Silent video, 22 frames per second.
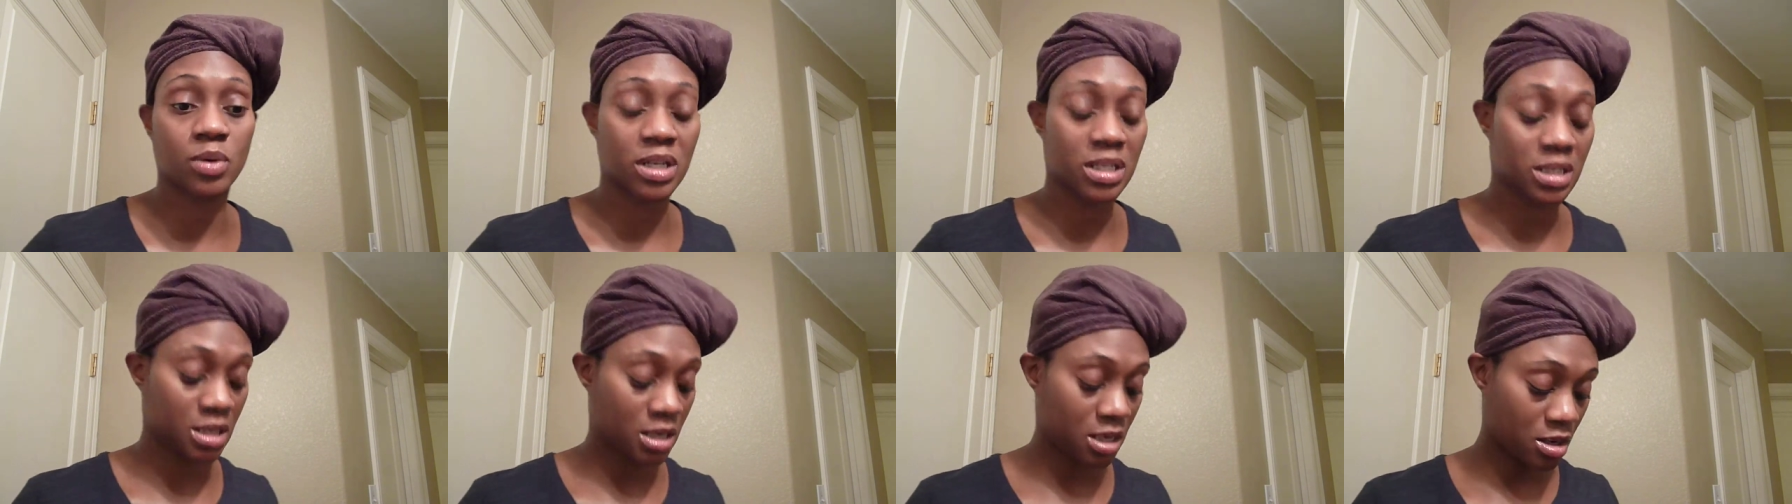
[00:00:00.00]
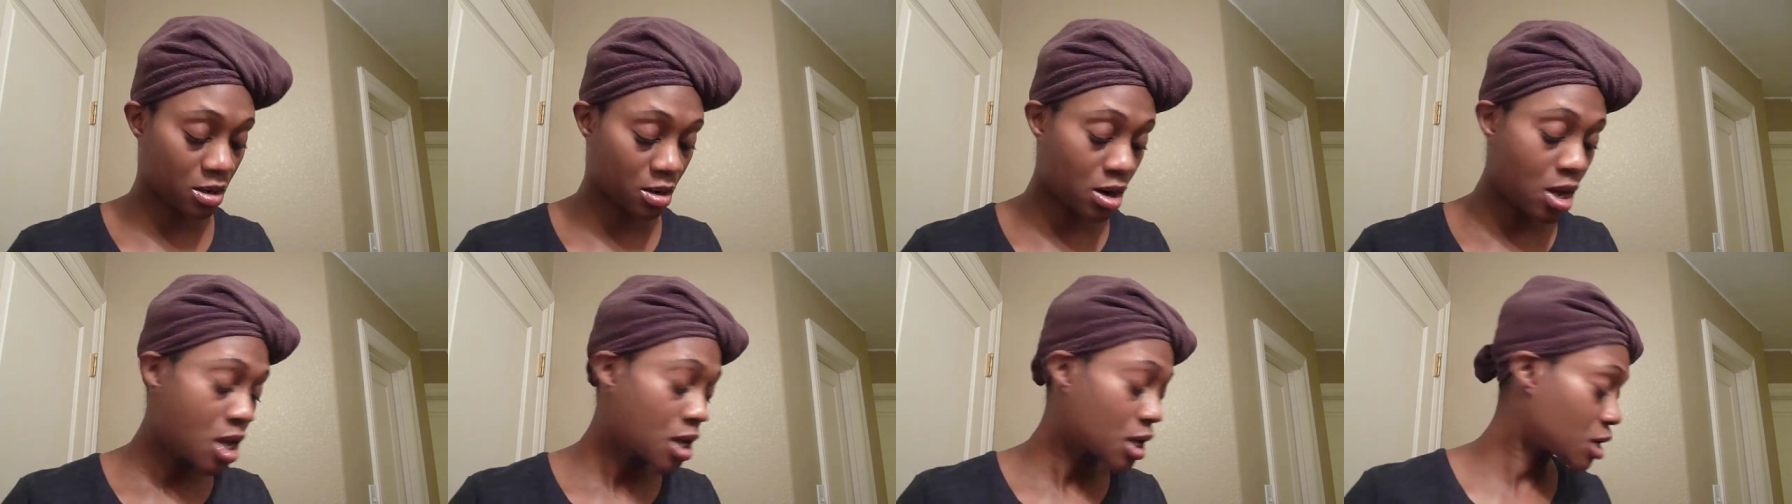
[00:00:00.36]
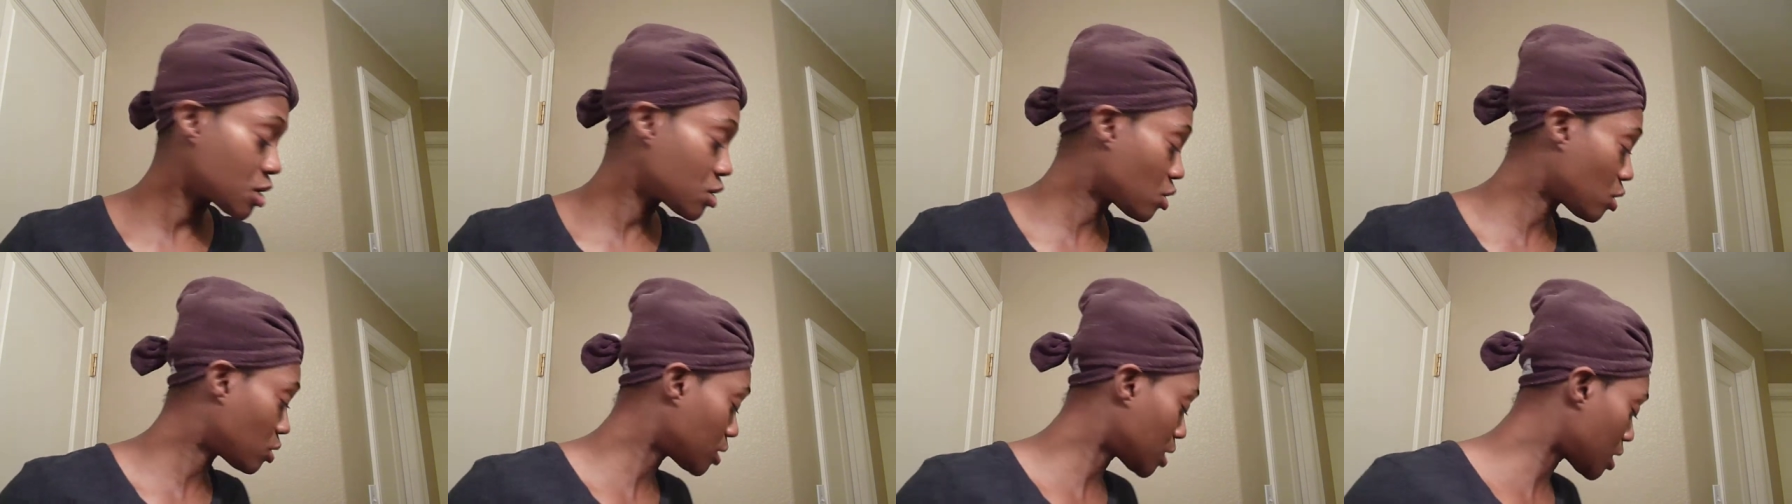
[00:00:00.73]
is in here. Can you
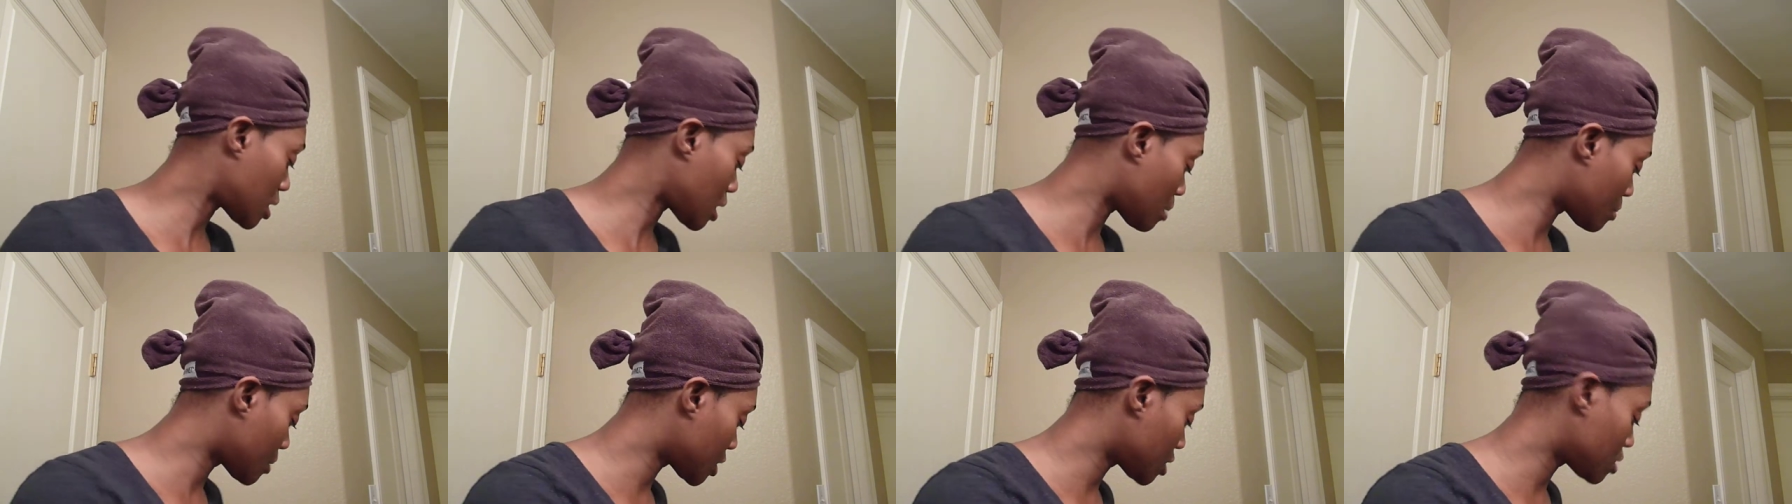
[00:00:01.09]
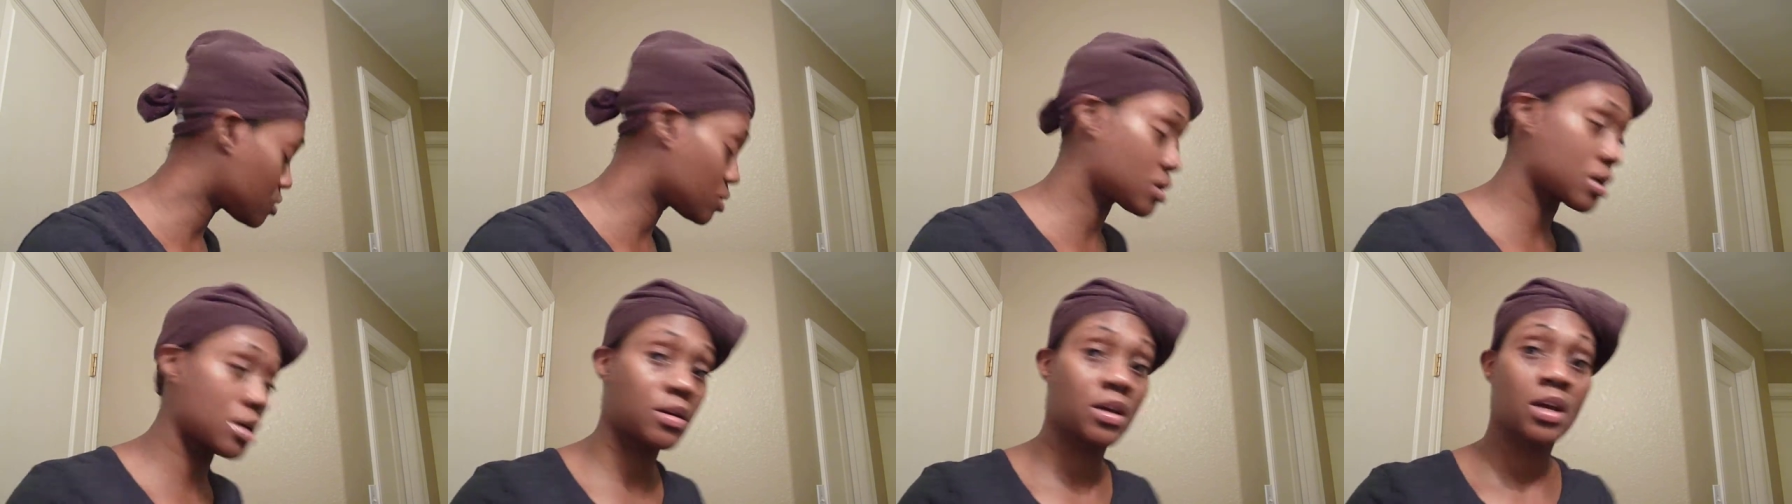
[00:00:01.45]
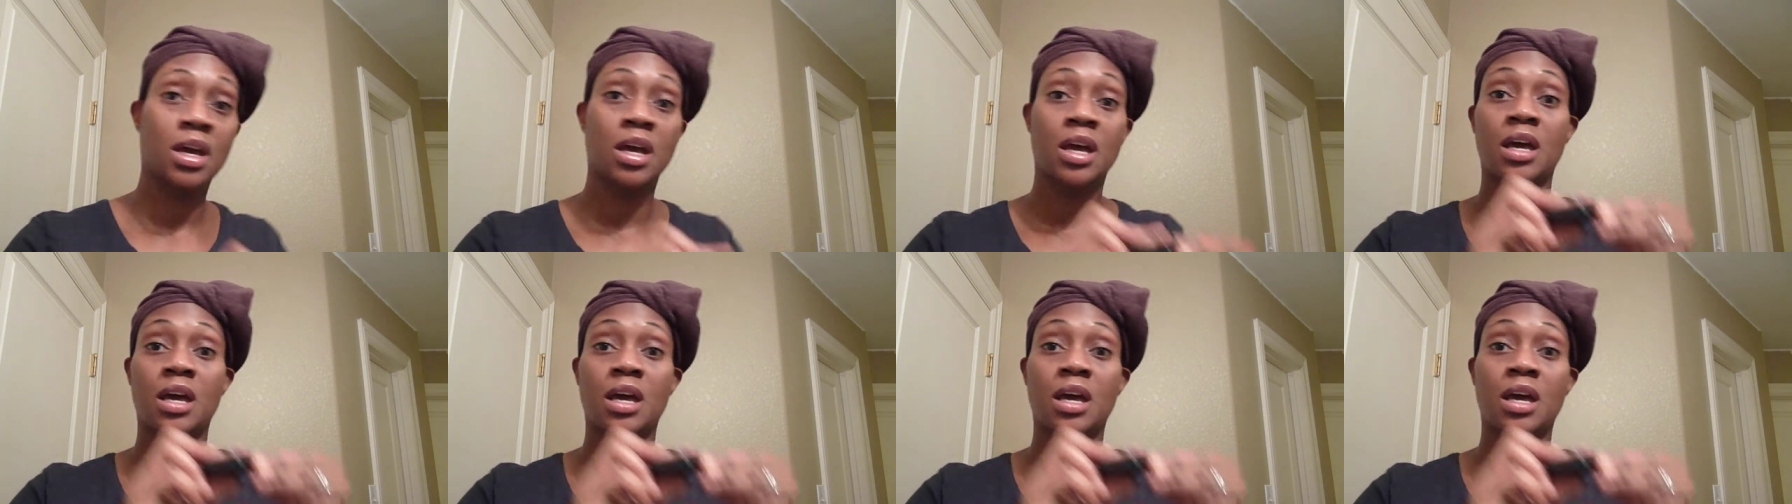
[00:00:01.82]
hold on? I'm gonna use it.